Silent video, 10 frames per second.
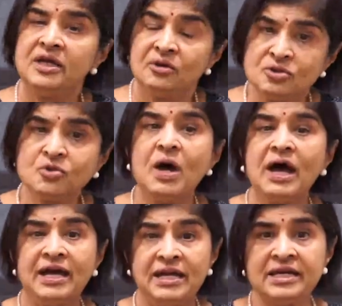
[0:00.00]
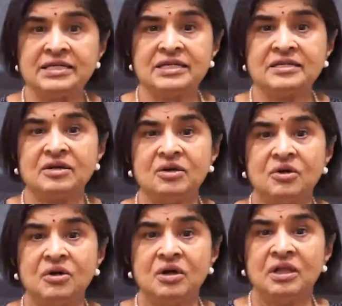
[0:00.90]
It also highlighted
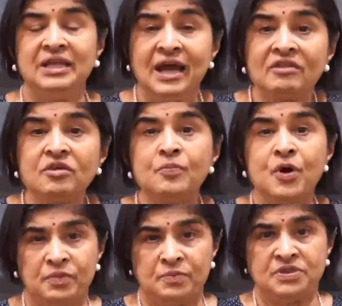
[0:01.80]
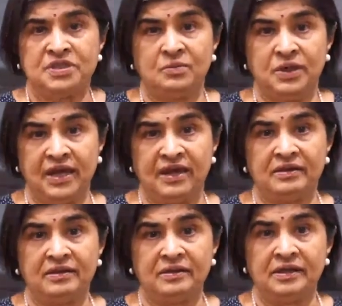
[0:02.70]
the other problems that we
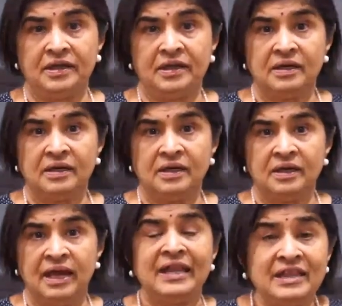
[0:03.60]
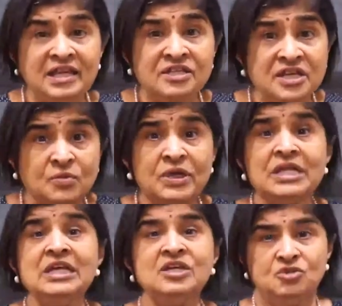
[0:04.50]
had and things that
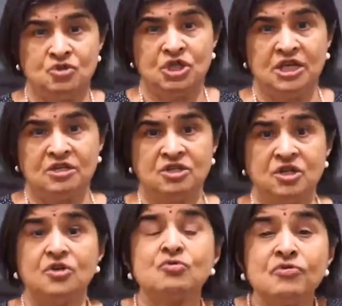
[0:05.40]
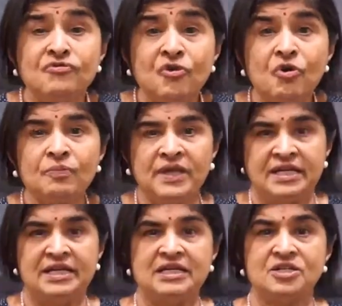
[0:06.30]
we needed to change, the reform
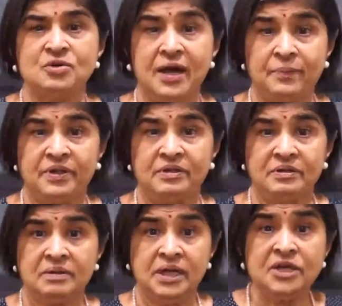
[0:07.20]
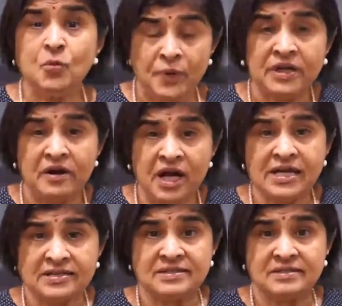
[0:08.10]
that needed to happen. It opened our
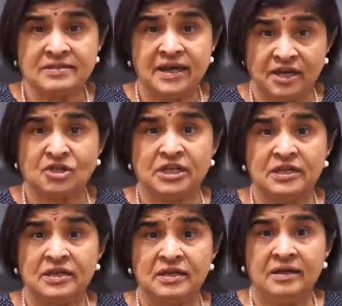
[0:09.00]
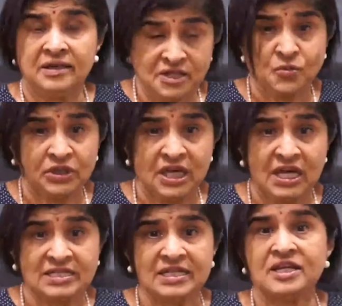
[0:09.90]
eyes, actually. That's what the
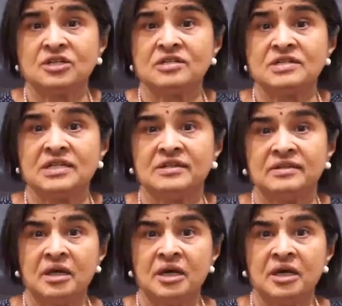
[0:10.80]
last elections did.